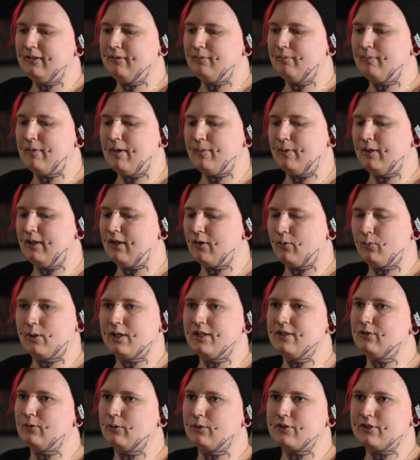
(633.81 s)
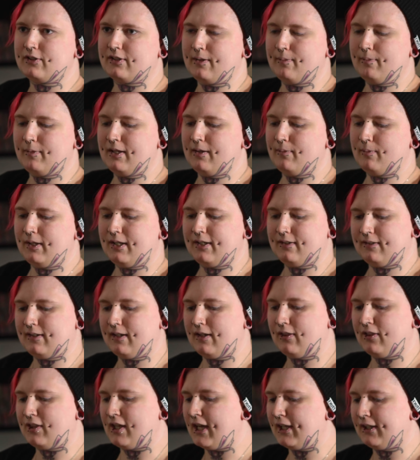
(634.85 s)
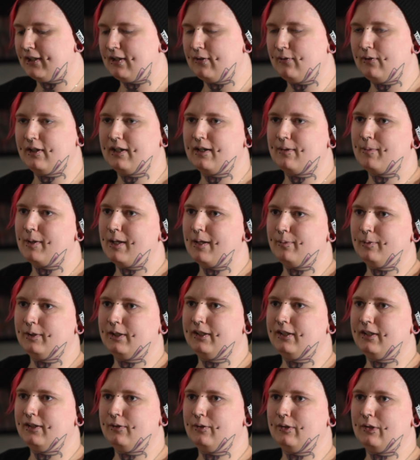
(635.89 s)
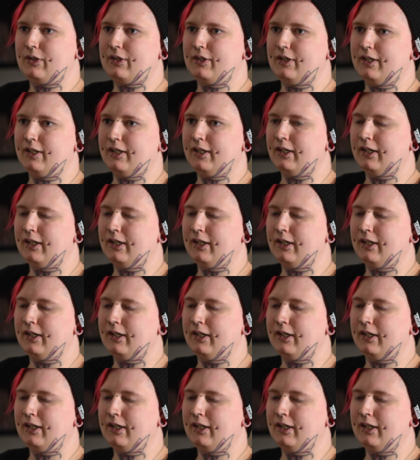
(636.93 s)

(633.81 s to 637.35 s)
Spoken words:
Maybe they resource something because they thought they were going to be able to deal with her.